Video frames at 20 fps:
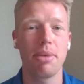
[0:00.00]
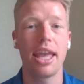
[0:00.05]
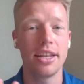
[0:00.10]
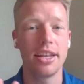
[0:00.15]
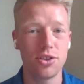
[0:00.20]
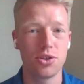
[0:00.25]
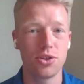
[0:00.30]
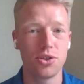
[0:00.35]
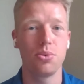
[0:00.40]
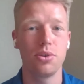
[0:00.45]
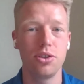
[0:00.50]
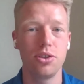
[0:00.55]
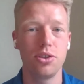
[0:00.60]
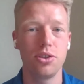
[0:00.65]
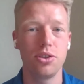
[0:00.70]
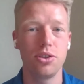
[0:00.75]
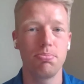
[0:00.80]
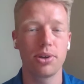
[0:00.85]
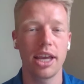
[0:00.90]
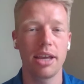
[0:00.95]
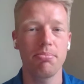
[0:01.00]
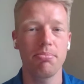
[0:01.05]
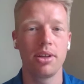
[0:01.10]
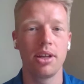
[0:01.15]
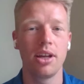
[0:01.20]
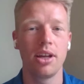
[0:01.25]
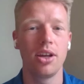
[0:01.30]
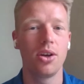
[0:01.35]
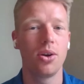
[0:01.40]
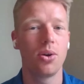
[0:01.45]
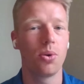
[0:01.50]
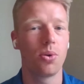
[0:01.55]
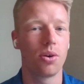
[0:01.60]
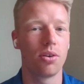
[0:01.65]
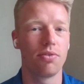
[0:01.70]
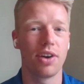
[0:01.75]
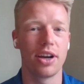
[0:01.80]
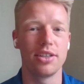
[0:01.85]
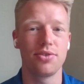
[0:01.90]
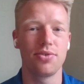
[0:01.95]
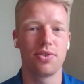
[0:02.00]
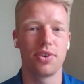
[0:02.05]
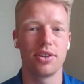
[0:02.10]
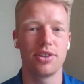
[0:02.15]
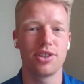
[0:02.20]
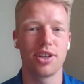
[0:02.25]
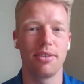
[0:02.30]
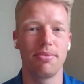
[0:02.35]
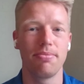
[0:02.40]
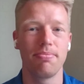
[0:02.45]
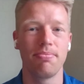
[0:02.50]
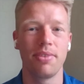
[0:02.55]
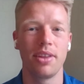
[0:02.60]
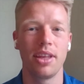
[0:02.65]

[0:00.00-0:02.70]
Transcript: into a duper game or vice versa.